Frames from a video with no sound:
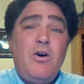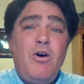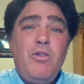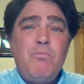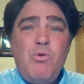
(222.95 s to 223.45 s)

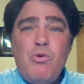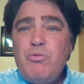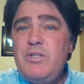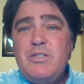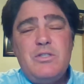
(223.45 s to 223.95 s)
All the more
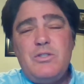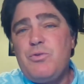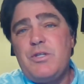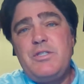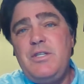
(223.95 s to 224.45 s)
reason to
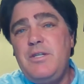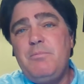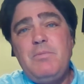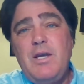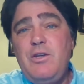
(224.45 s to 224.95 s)
trust
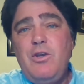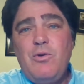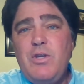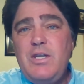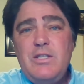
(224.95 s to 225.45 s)
Him and
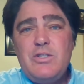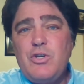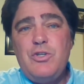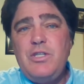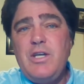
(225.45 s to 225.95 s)
know that He's a
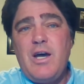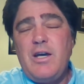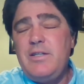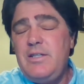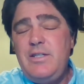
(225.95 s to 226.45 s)
good
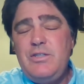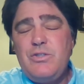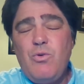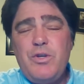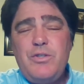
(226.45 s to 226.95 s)
God and
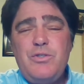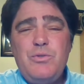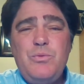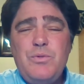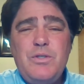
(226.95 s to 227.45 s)
He's going
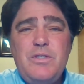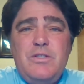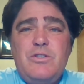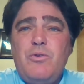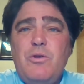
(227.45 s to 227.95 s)
to
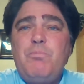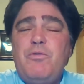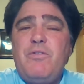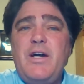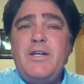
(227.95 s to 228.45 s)
He's going to
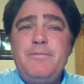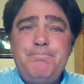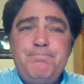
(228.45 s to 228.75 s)
provide.